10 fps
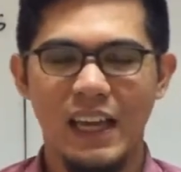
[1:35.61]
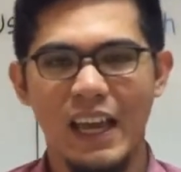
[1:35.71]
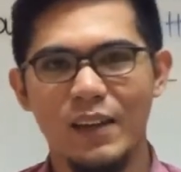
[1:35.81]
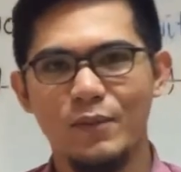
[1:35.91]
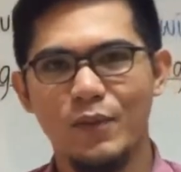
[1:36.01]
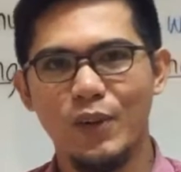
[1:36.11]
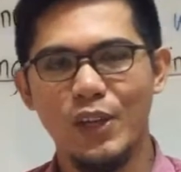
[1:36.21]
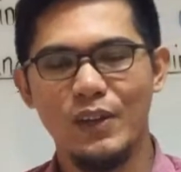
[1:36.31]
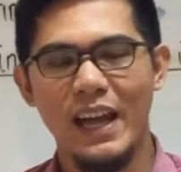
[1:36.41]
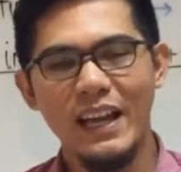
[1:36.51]
And for
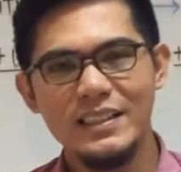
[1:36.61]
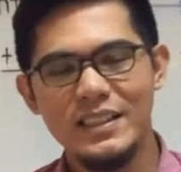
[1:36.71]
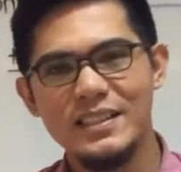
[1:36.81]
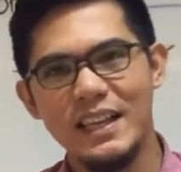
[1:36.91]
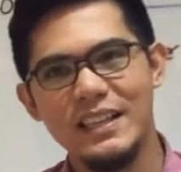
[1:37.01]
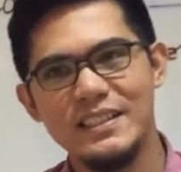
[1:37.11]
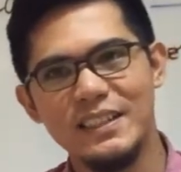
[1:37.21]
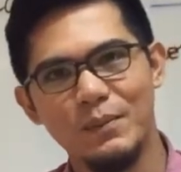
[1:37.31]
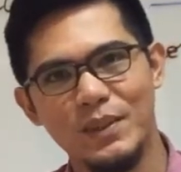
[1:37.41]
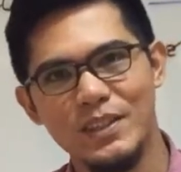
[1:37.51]
your exercise
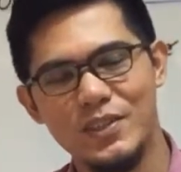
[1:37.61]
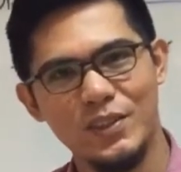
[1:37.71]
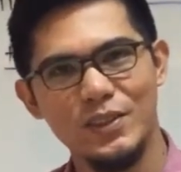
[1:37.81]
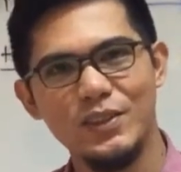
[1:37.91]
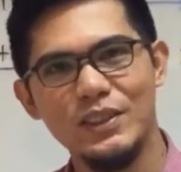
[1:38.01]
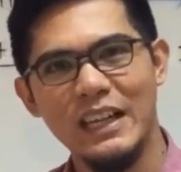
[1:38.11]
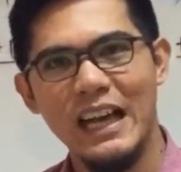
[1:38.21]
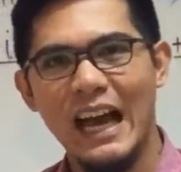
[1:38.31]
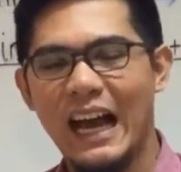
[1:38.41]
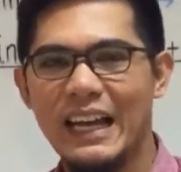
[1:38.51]
number 2,
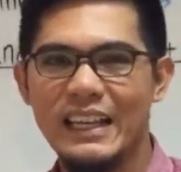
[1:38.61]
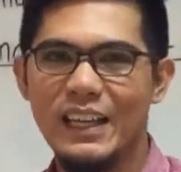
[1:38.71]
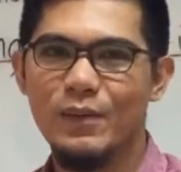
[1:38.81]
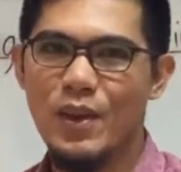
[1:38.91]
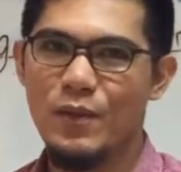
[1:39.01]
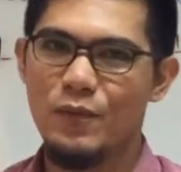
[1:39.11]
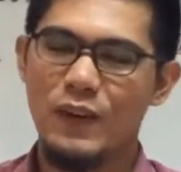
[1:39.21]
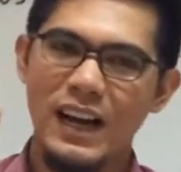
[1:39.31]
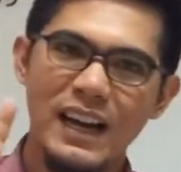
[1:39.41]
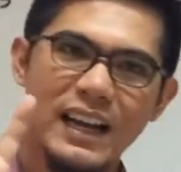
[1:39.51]
I give you
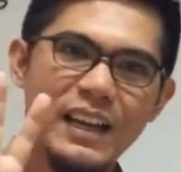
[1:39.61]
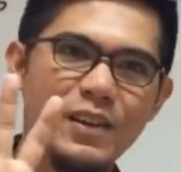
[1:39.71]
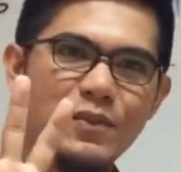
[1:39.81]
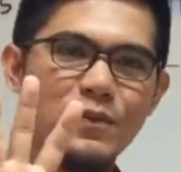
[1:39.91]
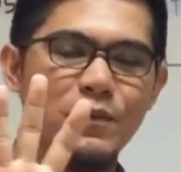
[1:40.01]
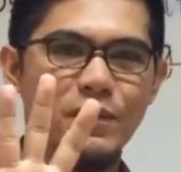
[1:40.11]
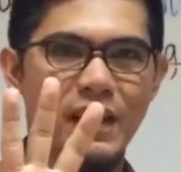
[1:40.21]
5